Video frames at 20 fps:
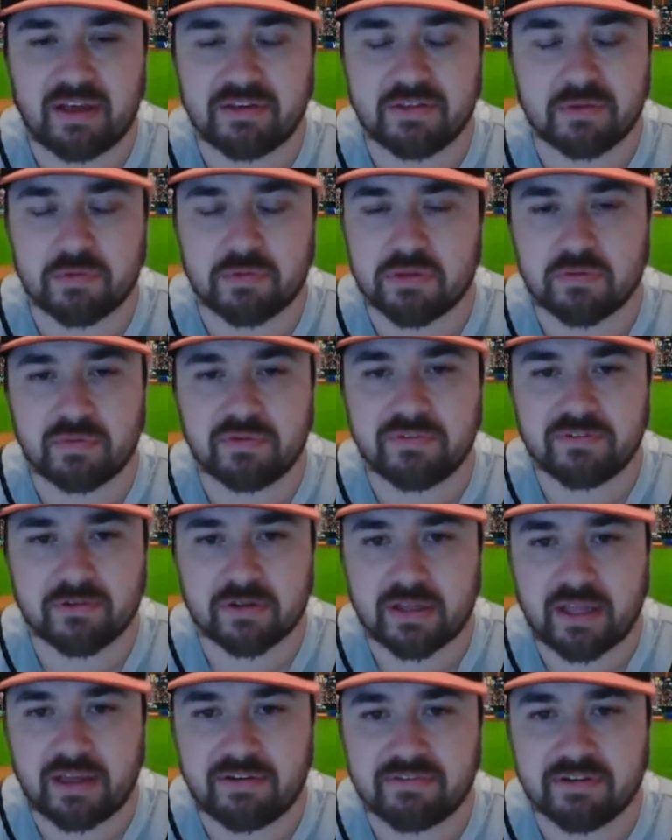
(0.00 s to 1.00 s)
I think it was 3 for
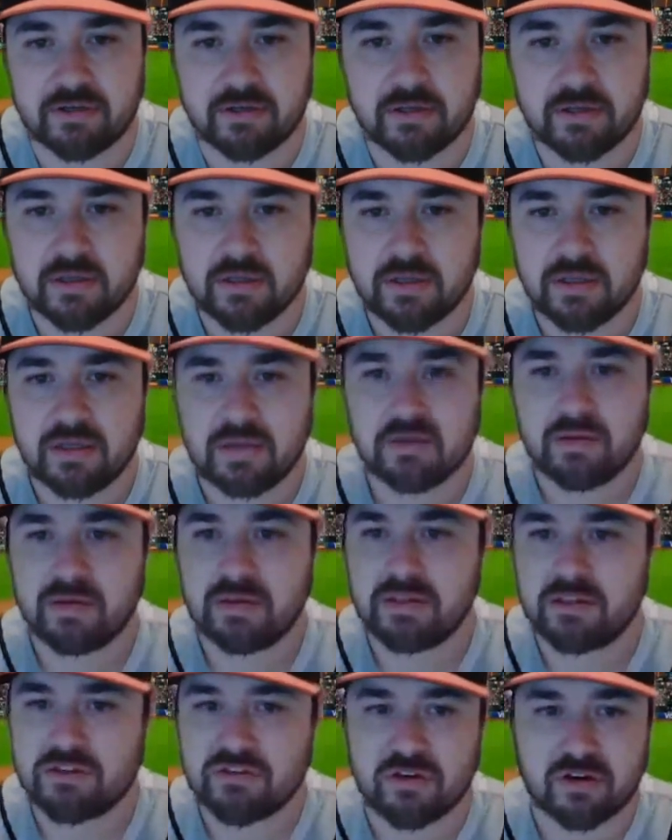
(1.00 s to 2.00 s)
11.
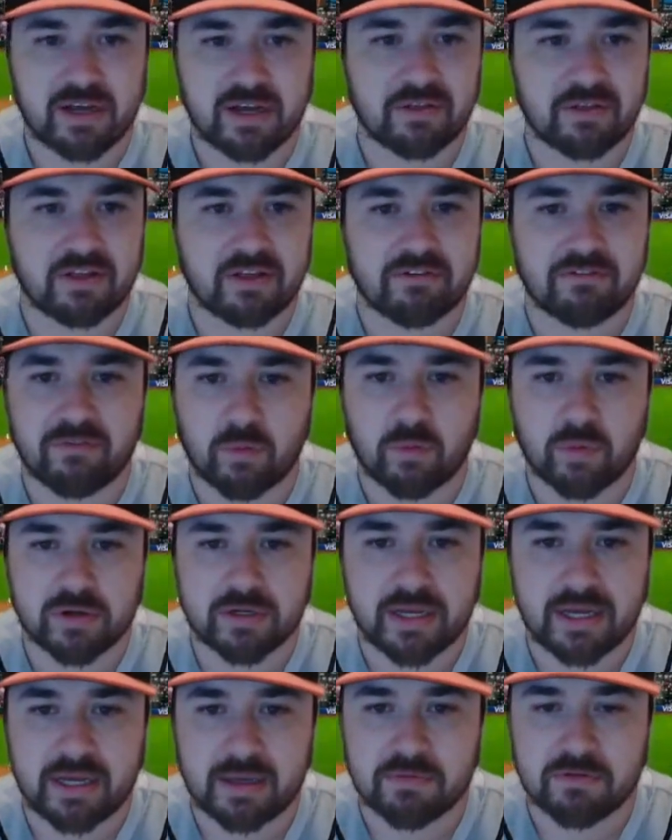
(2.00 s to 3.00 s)
Struck out like 4
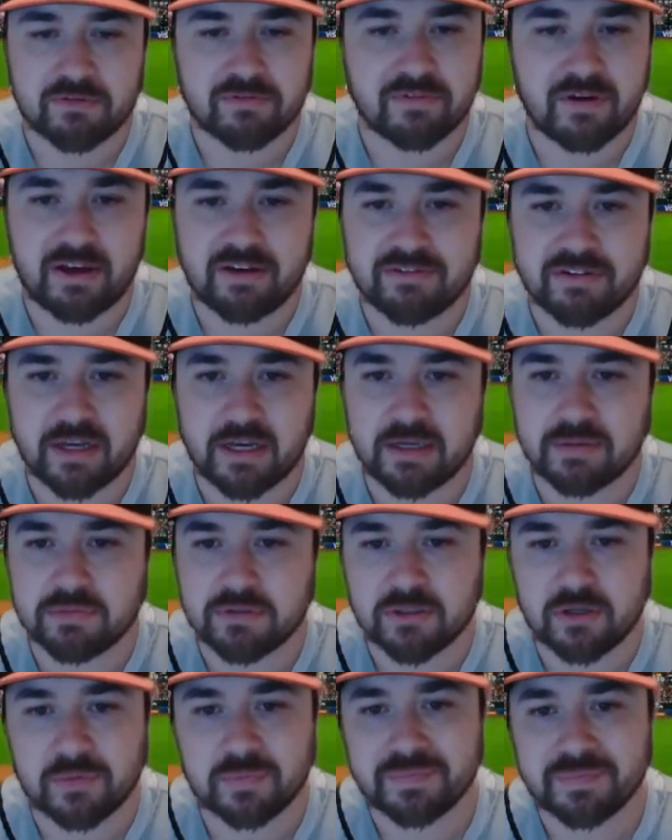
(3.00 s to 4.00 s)
times or 5
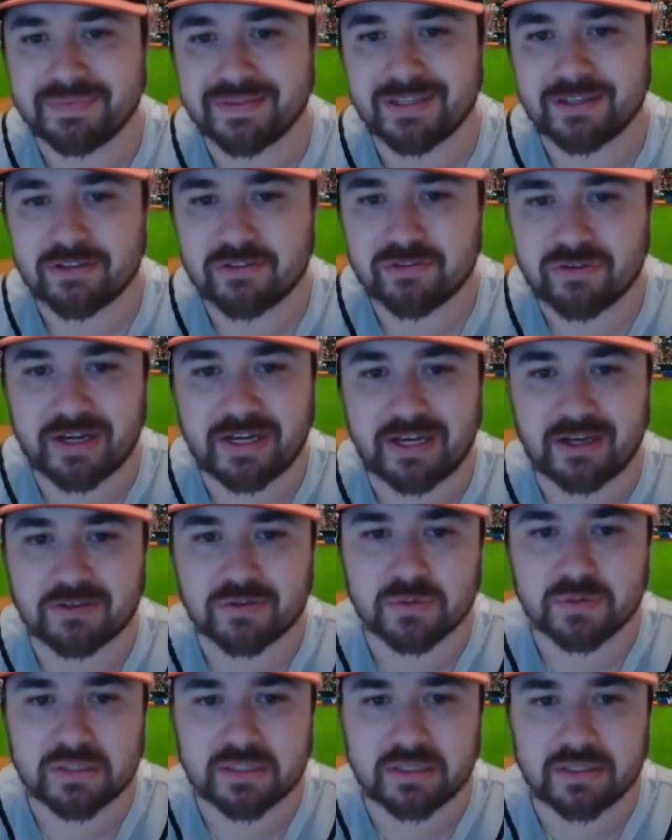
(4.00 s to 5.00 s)
times. So strikeouts
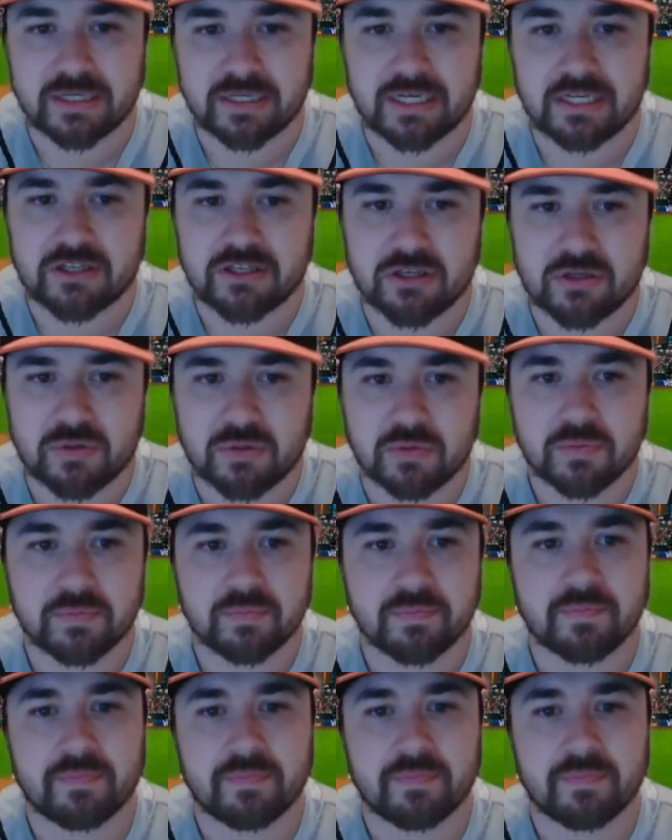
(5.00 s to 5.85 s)
were still an issue.